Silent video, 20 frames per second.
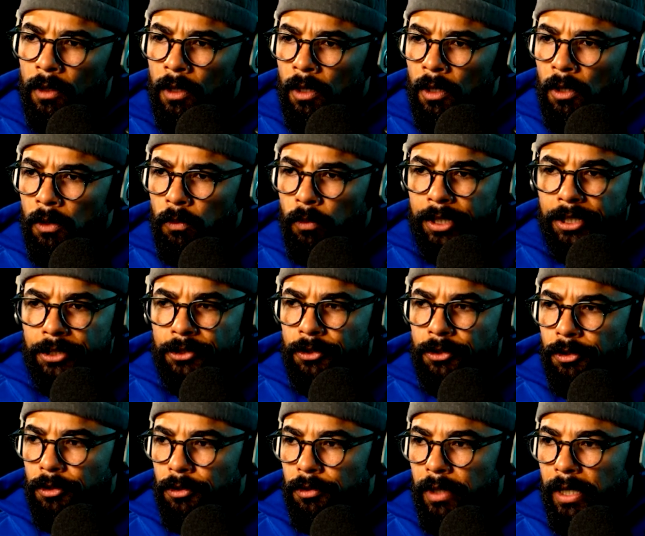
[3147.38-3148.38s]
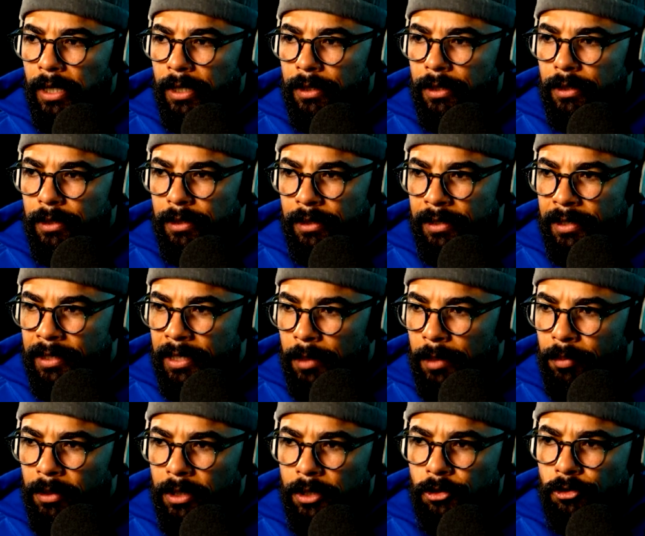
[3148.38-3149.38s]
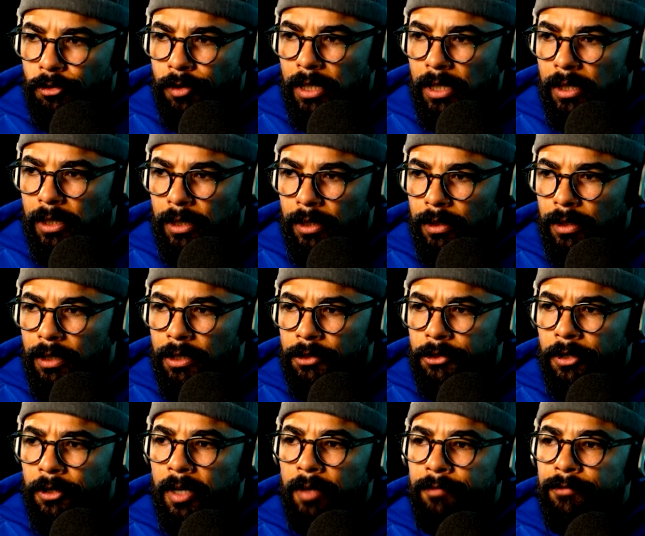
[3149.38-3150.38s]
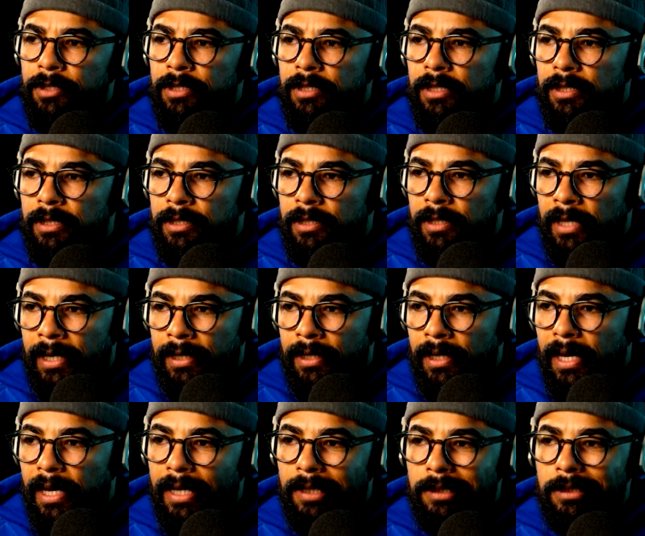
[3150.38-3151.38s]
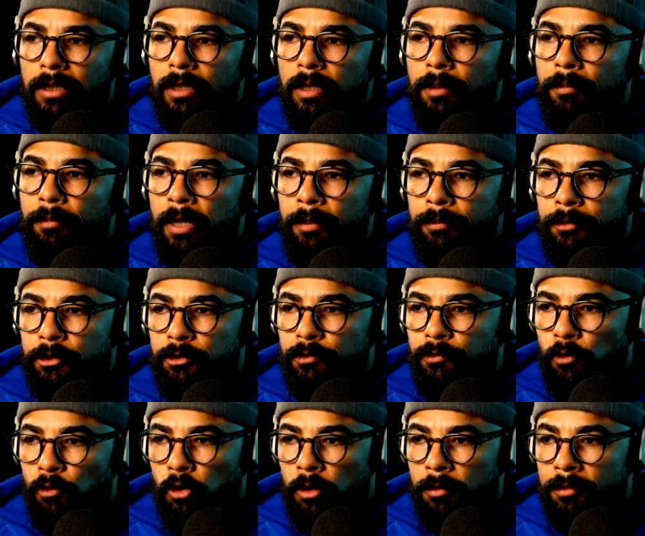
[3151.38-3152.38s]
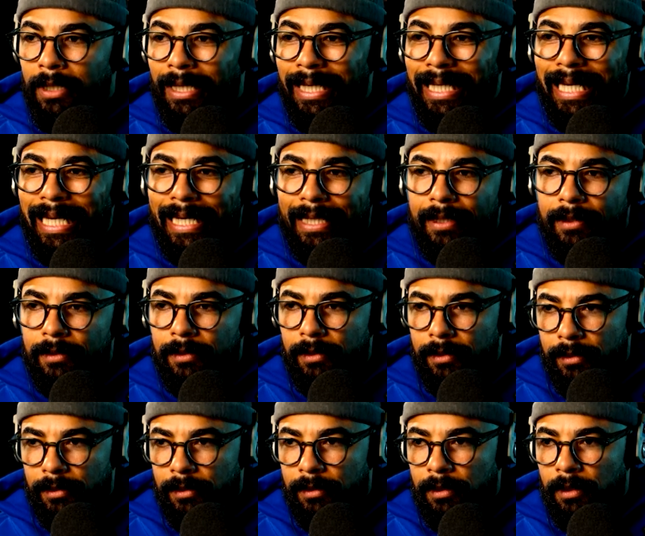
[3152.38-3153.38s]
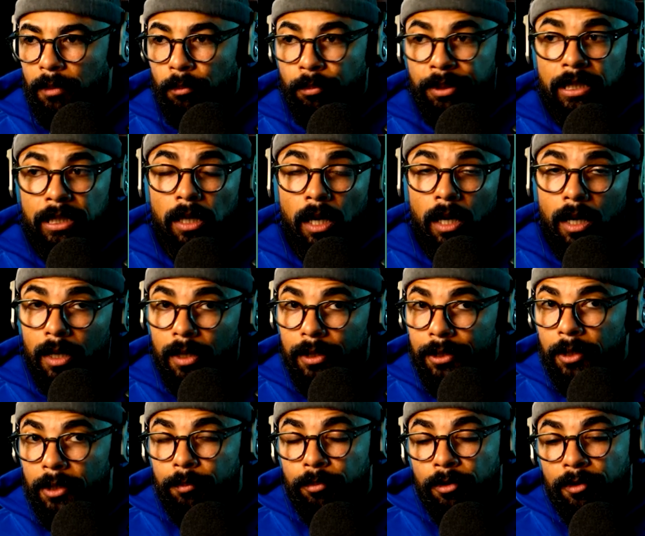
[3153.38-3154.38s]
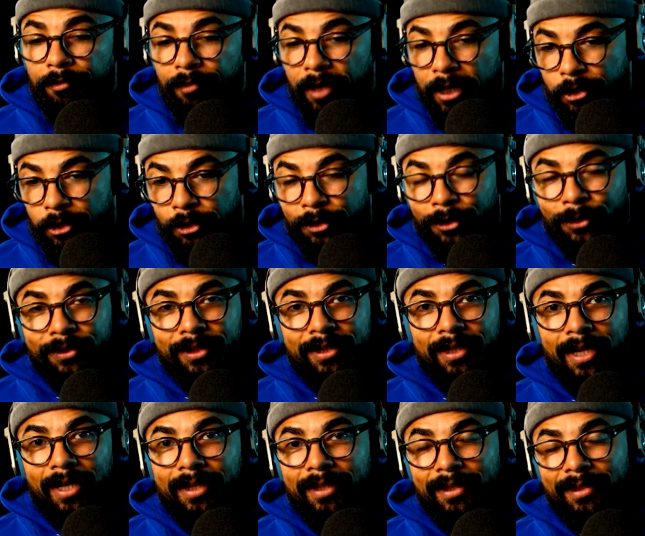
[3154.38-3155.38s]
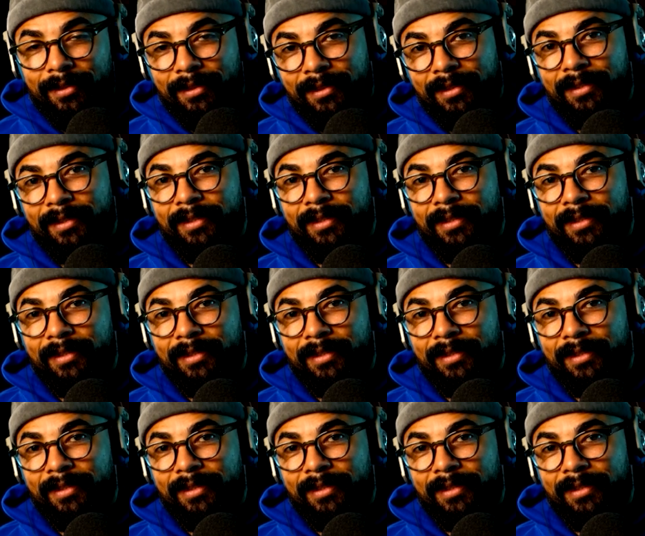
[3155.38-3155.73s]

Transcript: "What is new and deeply intriguing is her emphasis that X Club members formed alliances beyond professional science."